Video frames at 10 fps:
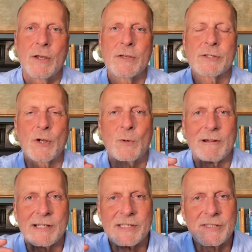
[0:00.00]
So we're
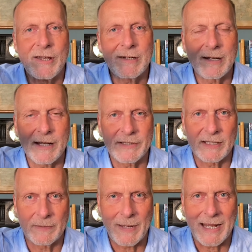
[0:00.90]
externalizing
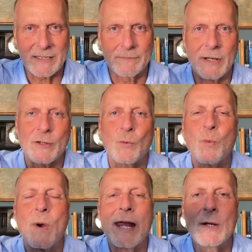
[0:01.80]
the pattern by the
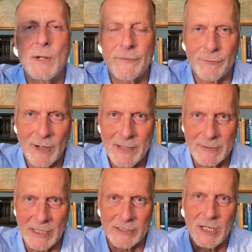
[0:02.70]
way we're
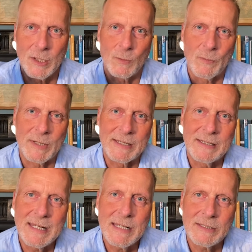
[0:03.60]
framing it. When we
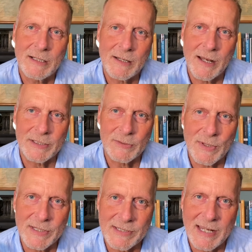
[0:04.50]
need the client to
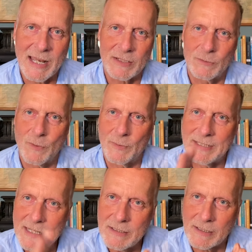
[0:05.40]
understand, or what we
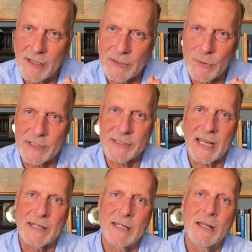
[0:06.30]
need the client to
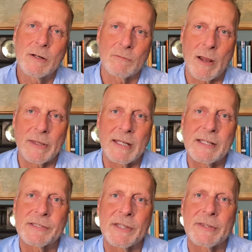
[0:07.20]
understand, rather,
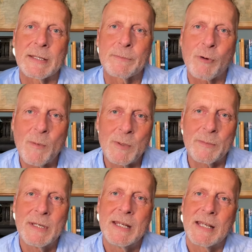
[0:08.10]
is that the problem
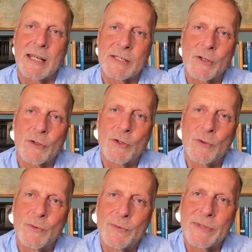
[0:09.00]
is not
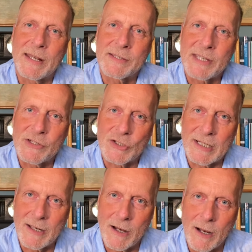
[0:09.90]
who they
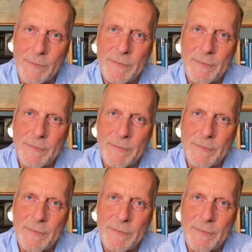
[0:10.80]
essentially are.